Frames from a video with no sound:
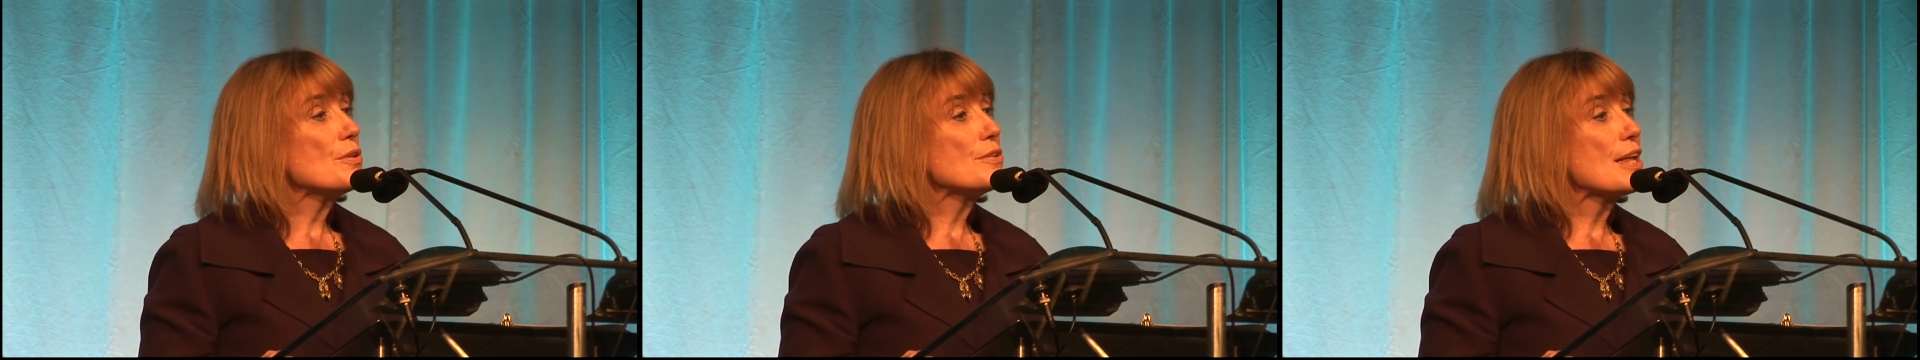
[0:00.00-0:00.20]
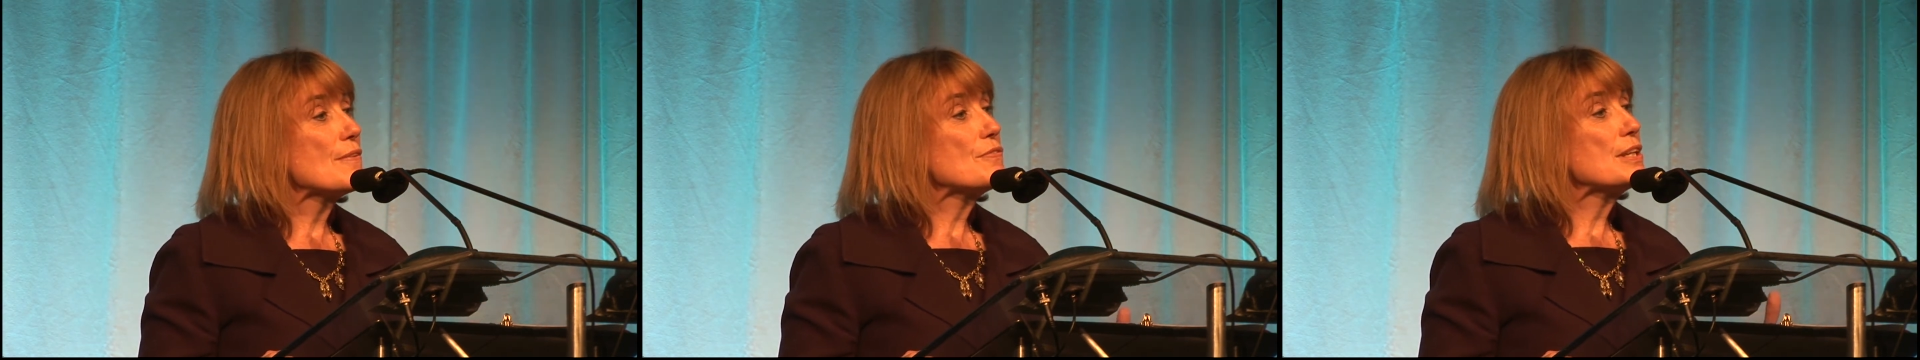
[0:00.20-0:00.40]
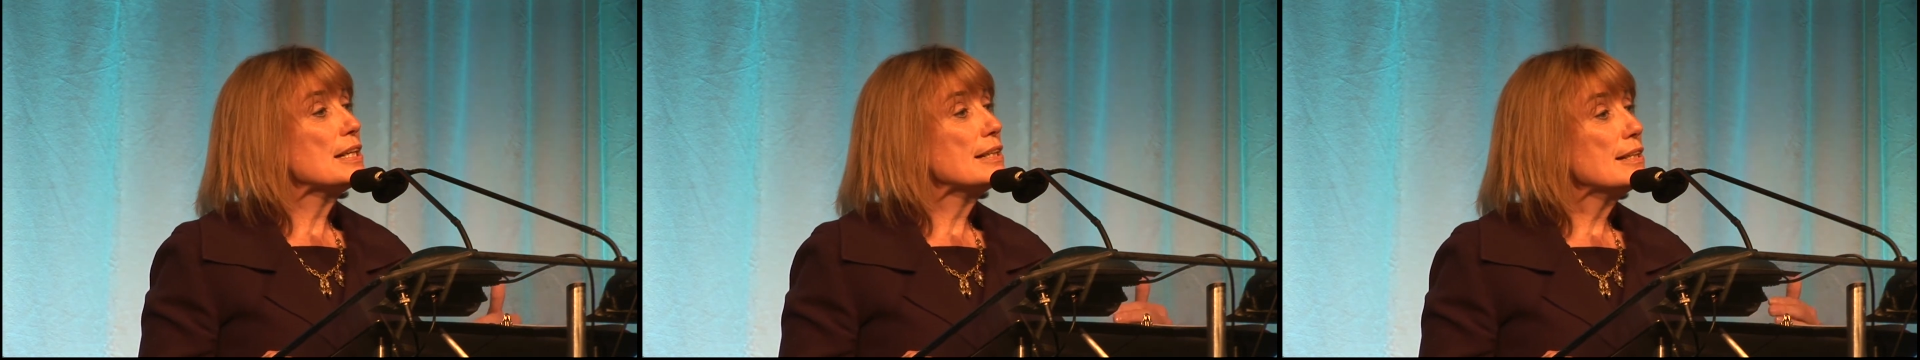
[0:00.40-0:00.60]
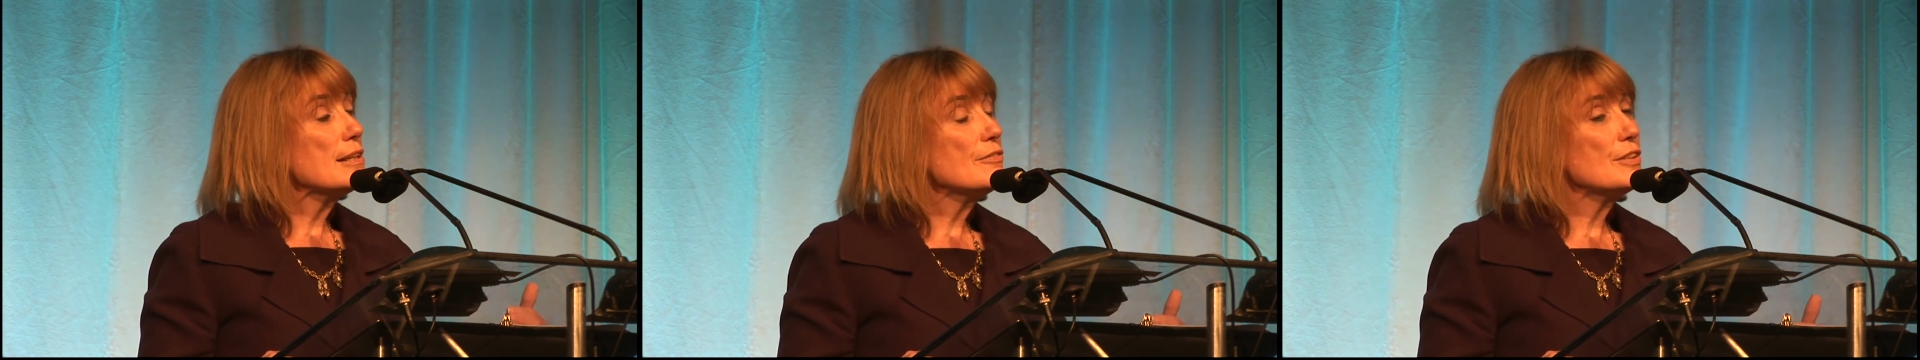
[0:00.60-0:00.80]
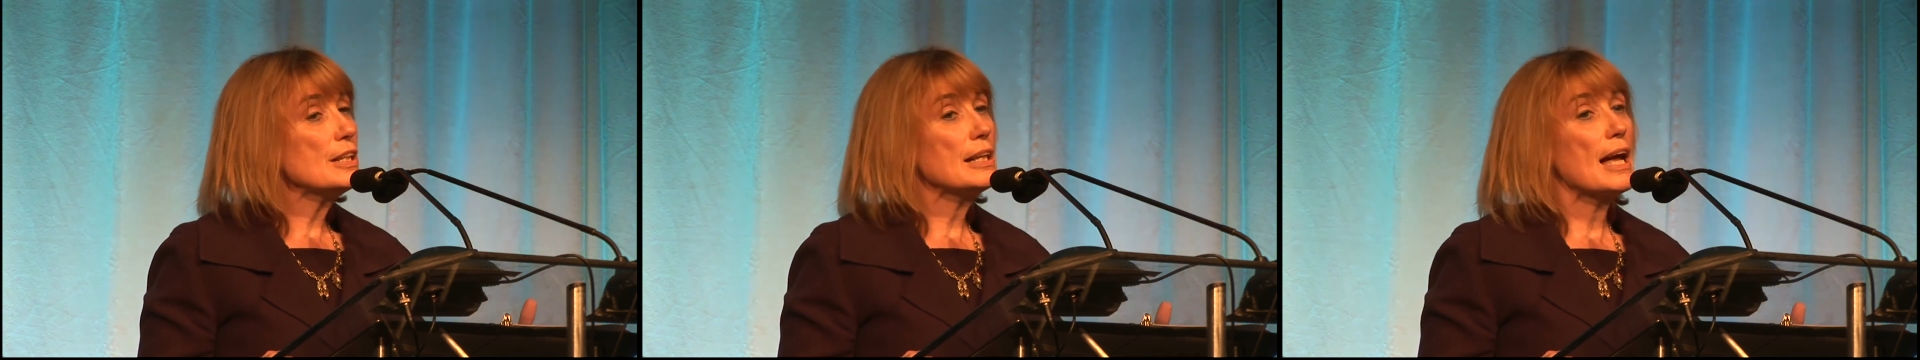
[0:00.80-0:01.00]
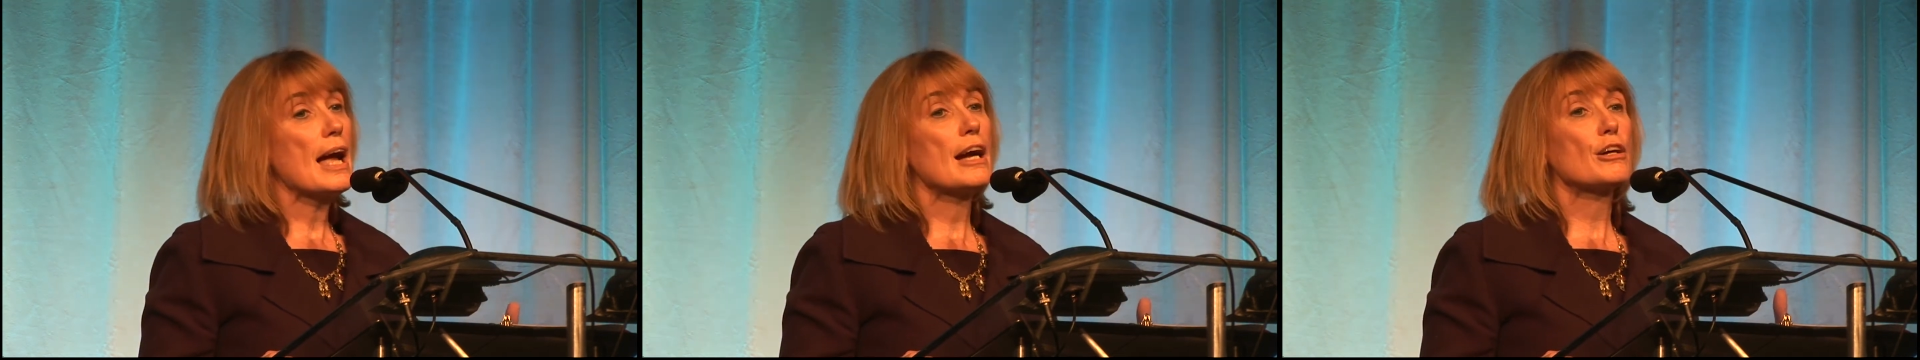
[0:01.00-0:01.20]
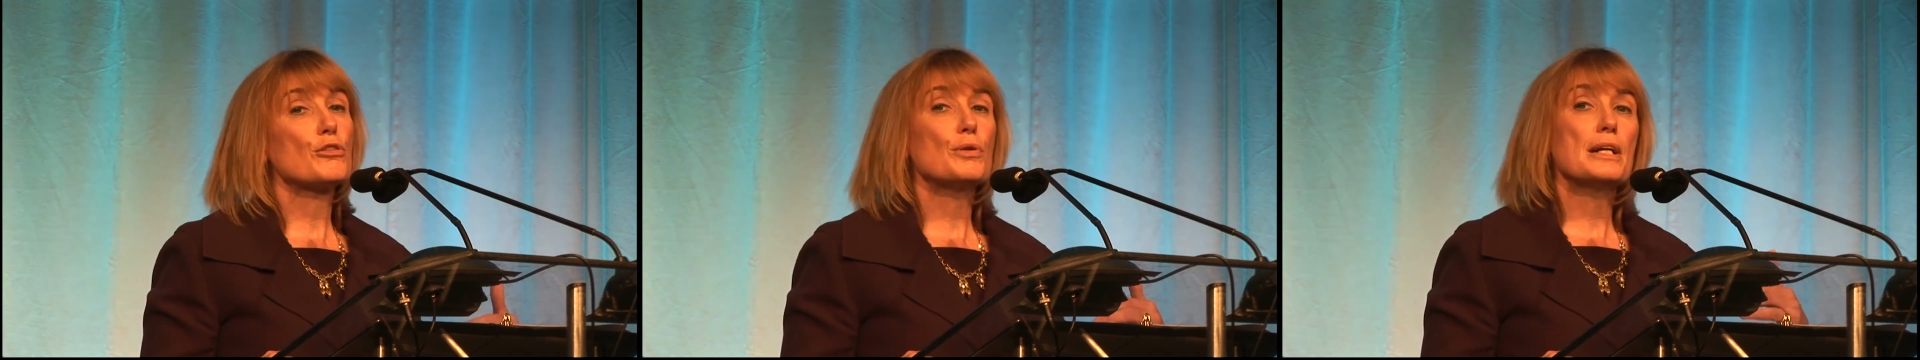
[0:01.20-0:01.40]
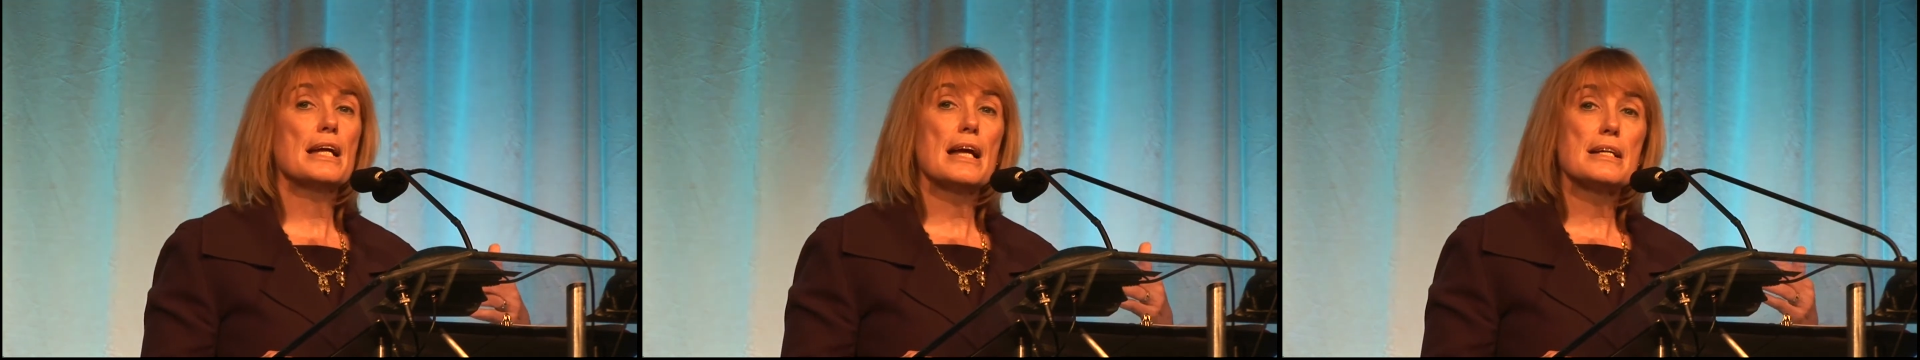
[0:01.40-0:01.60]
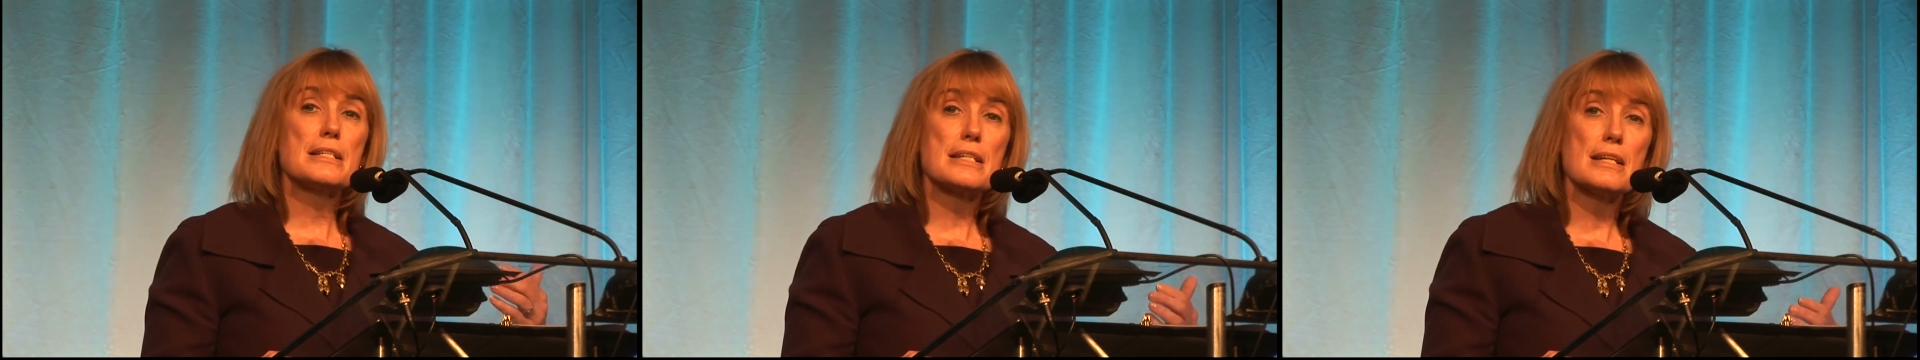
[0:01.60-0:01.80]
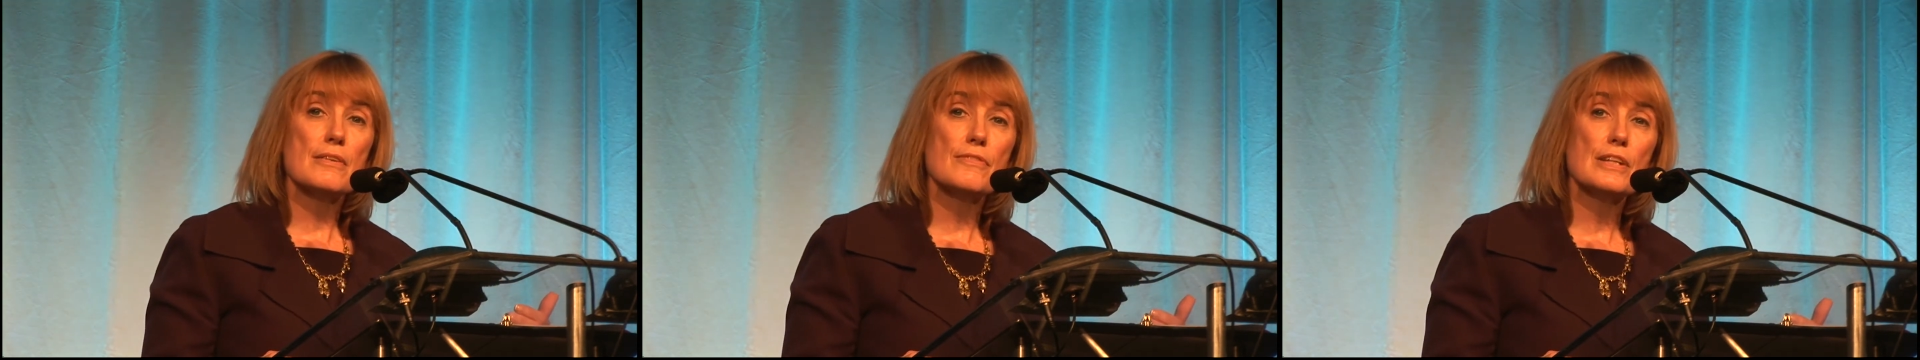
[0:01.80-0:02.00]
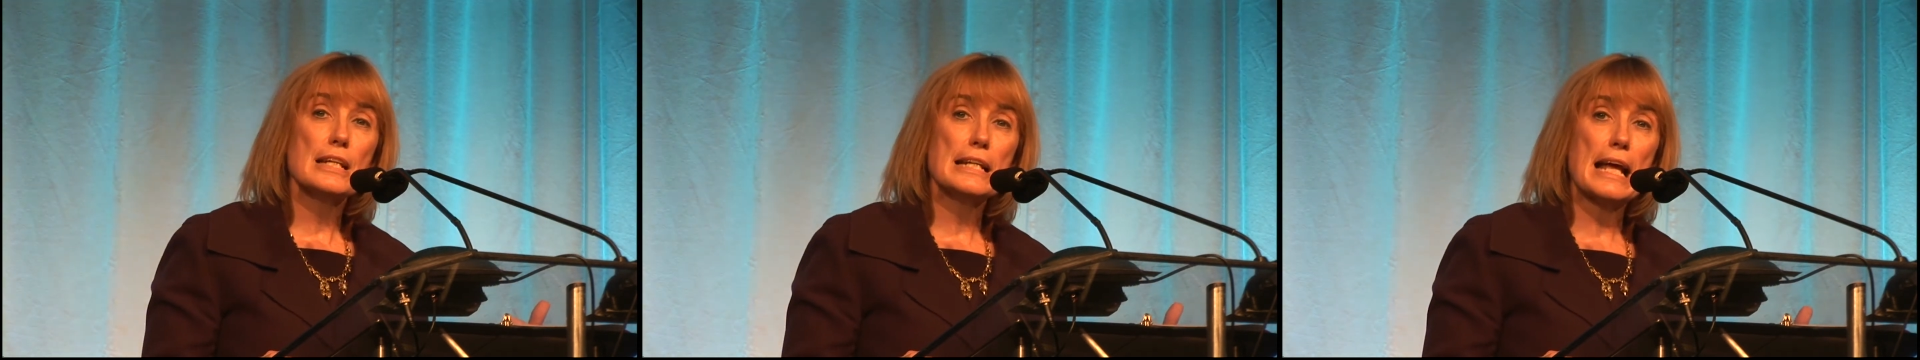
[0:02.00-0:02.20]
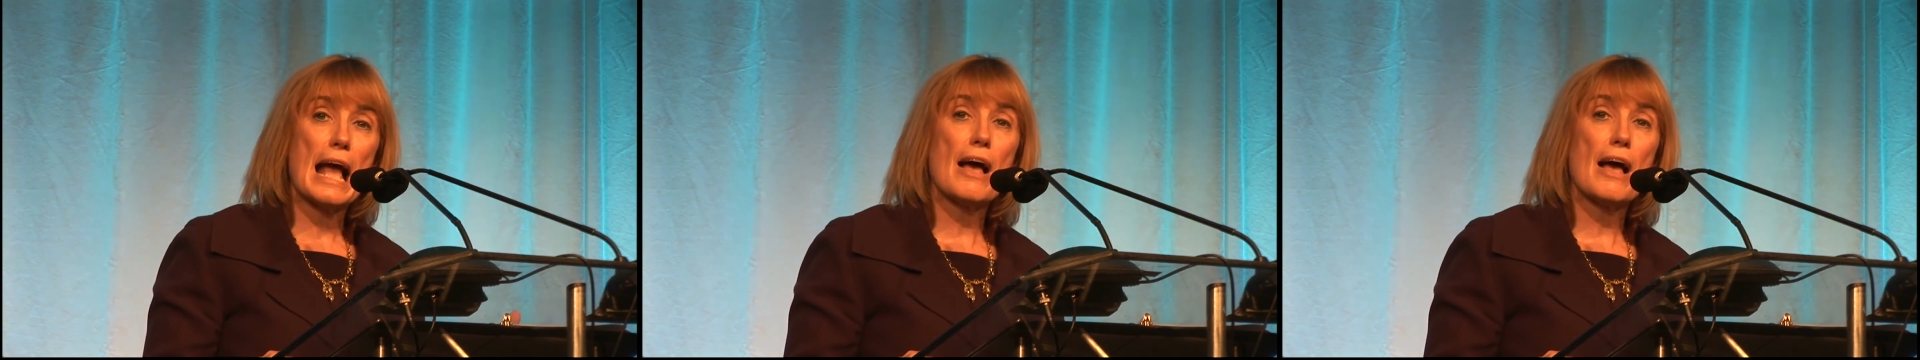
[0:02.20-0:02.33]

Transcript: that the giving and creativity